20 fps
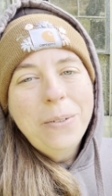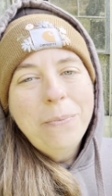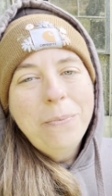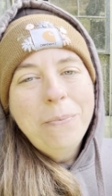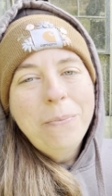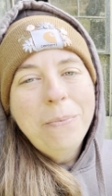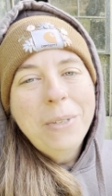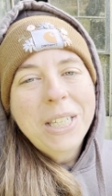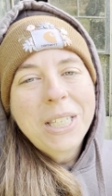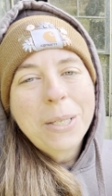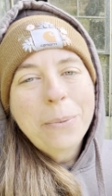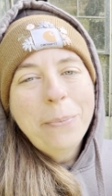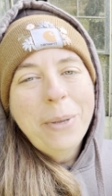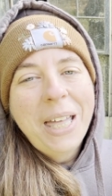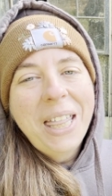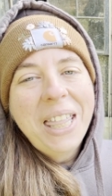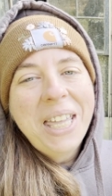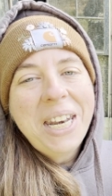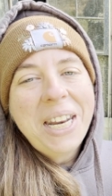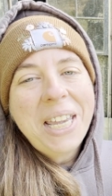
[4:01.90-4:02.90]
Miss
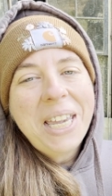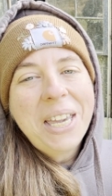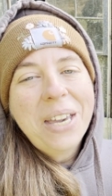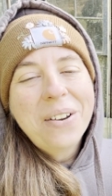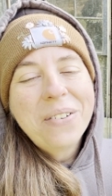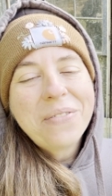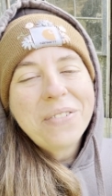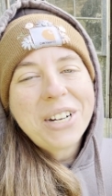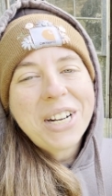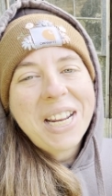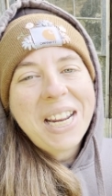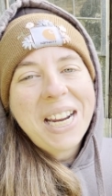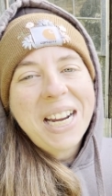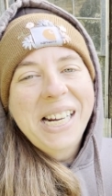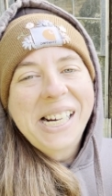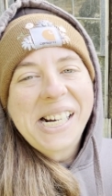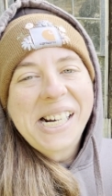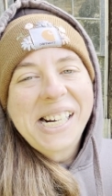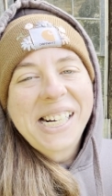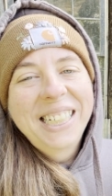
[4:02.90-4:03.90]
Melanie over
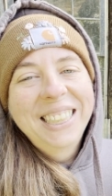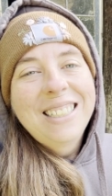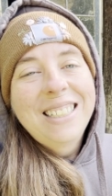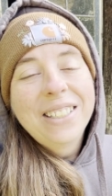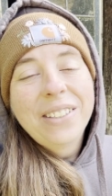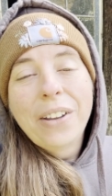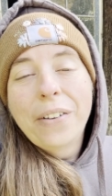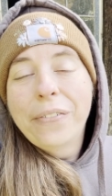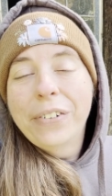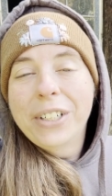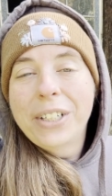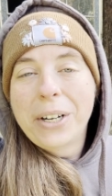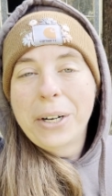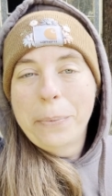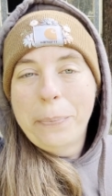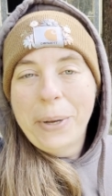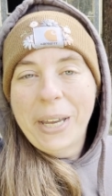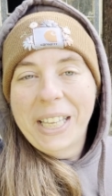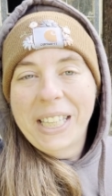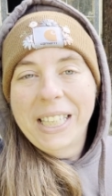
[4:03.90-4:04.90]
here delivered her
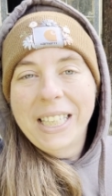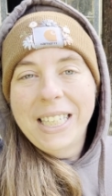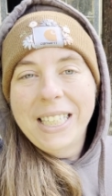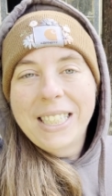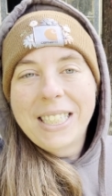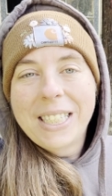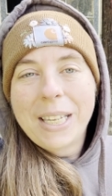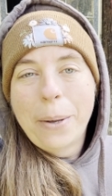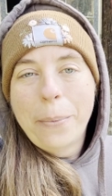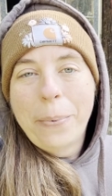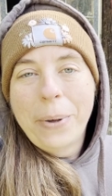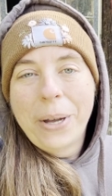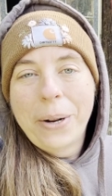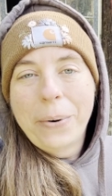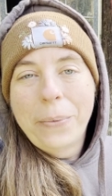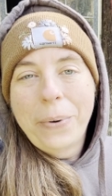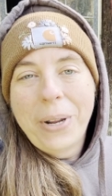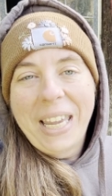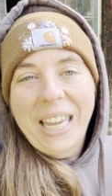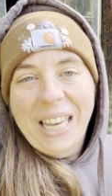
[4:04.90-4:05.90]
piglets about a
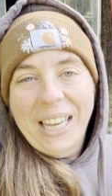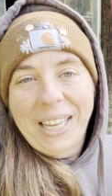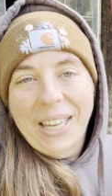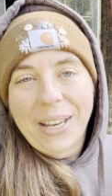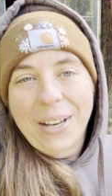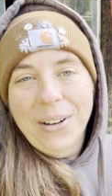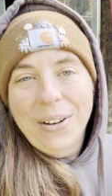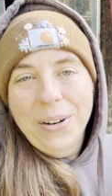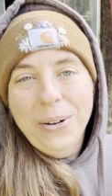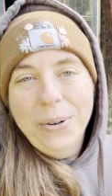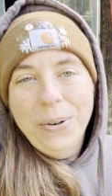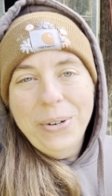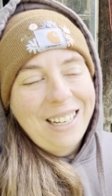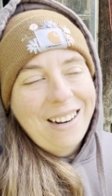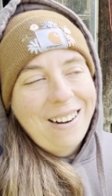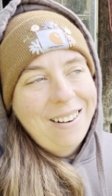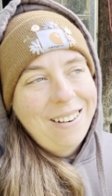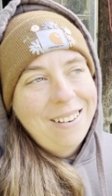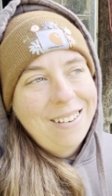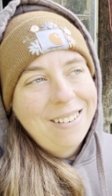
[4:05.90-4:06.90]
week ago,
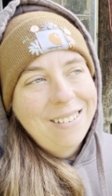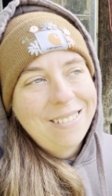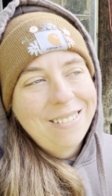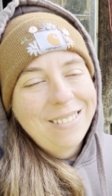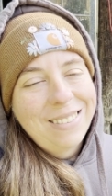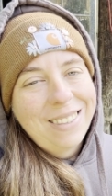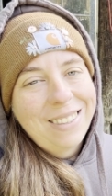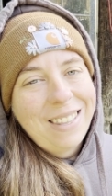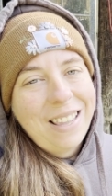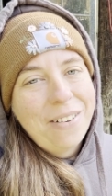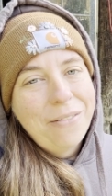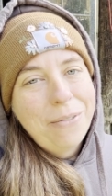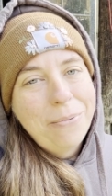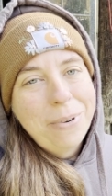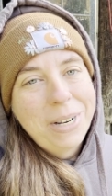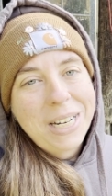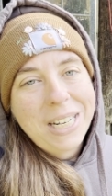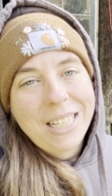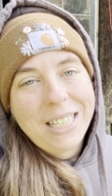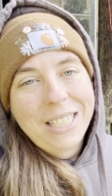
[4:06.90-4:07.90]
and
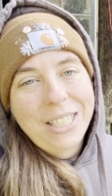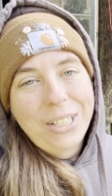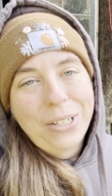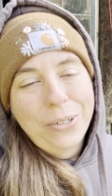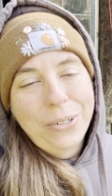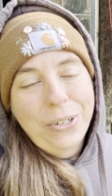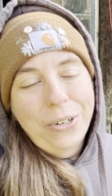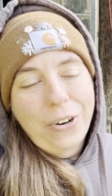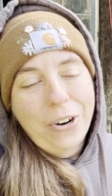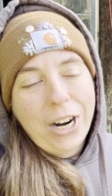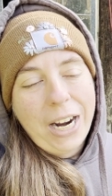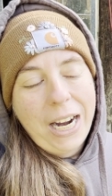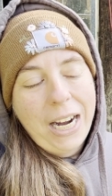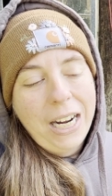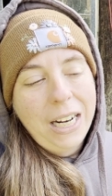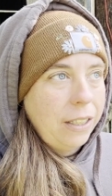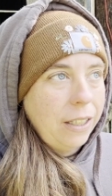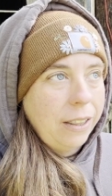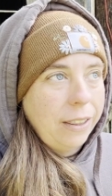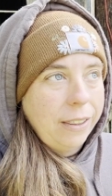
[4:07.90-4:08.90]
everybody is doing
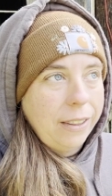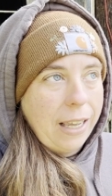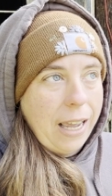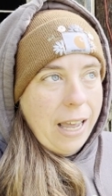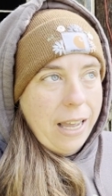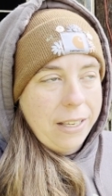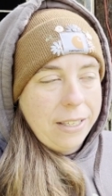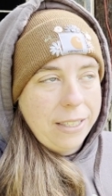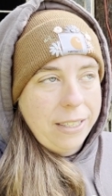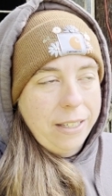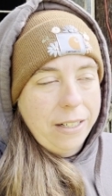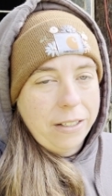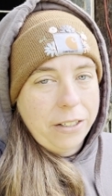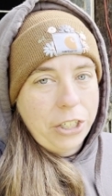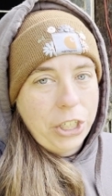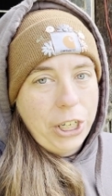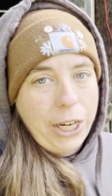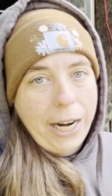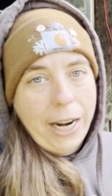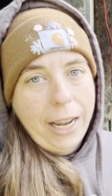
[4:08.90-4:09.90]
great. The last litter
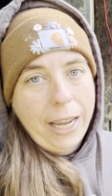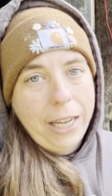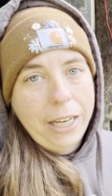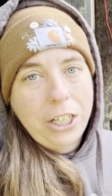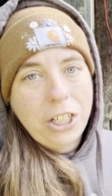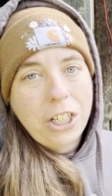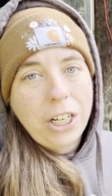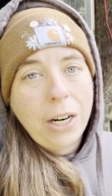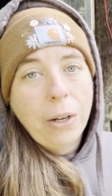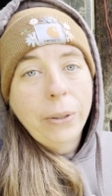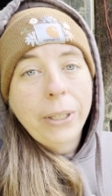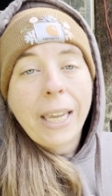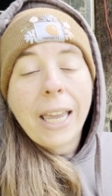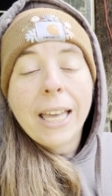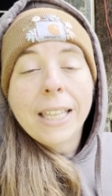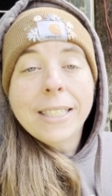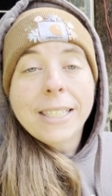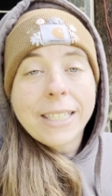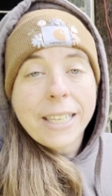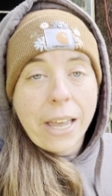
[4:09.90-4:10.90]
she only
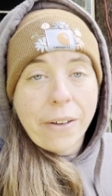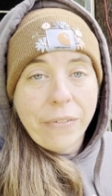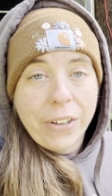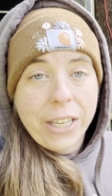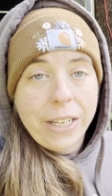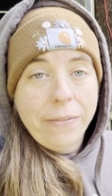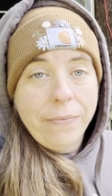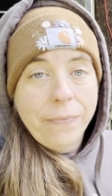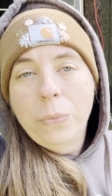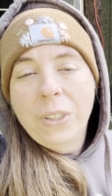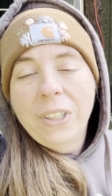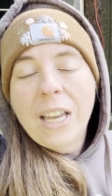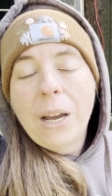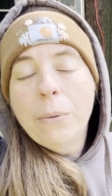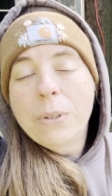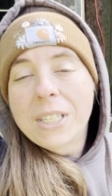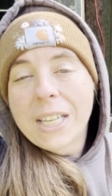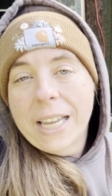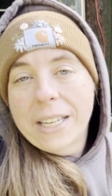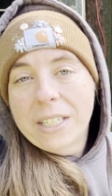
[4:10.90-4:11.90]
had 7, and that
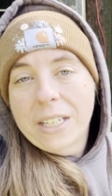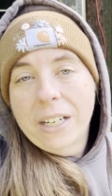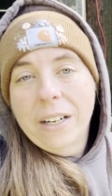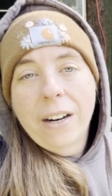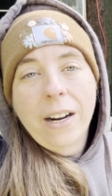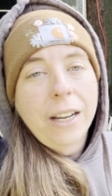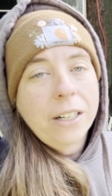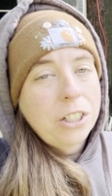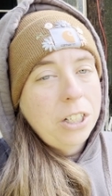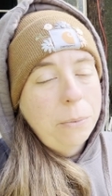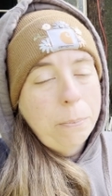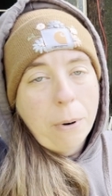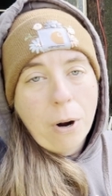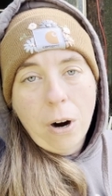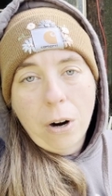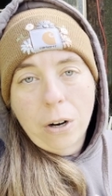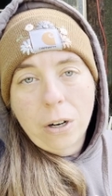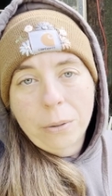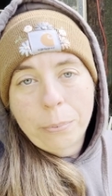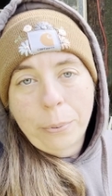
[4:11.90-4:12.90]
was last year. I actually
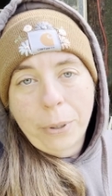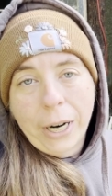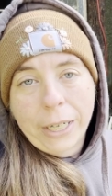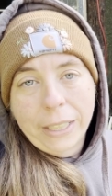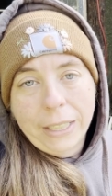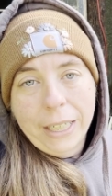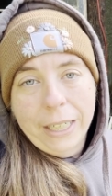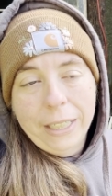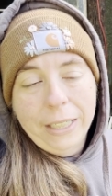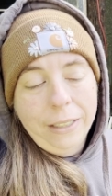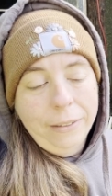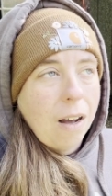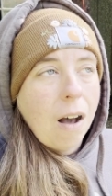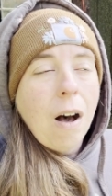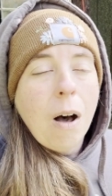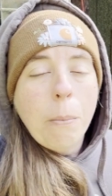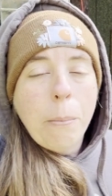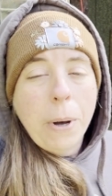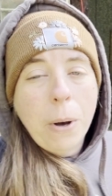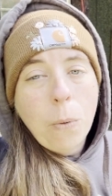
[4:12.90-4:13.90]
bought her pregnant.
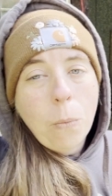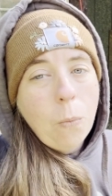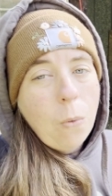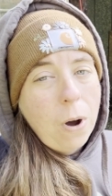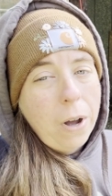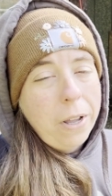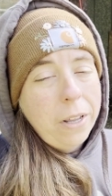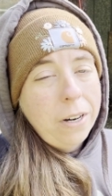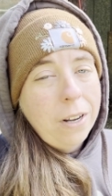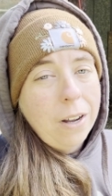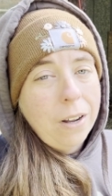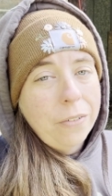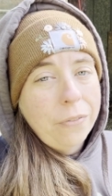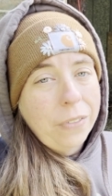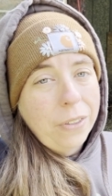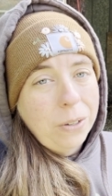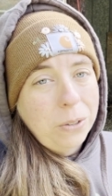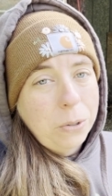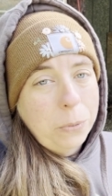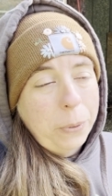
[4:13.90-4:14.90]
All but one of
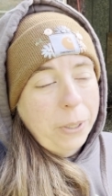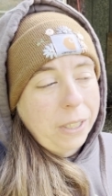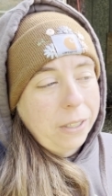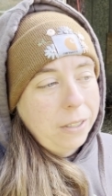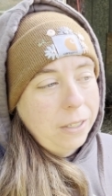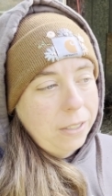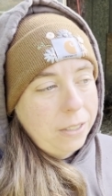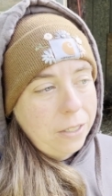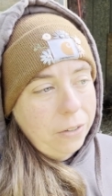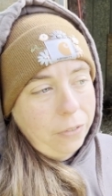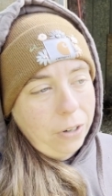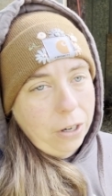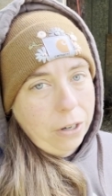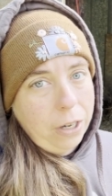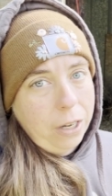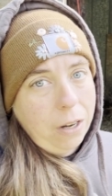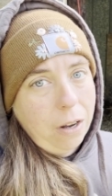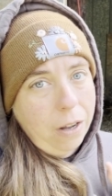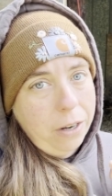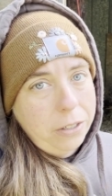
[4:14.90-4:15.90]
those piglets have
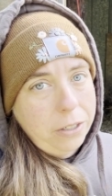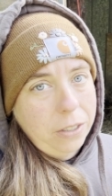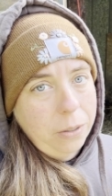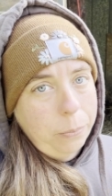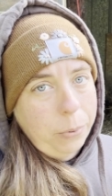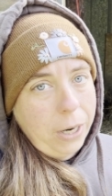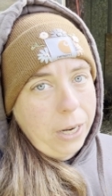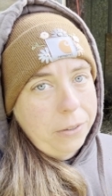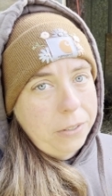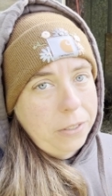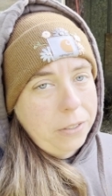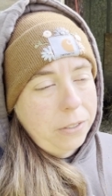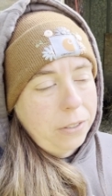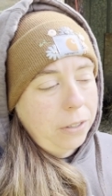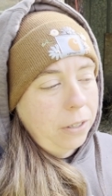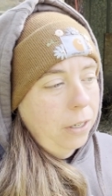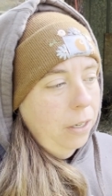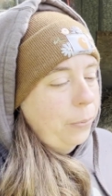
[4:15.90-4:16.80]
already gone to the processor.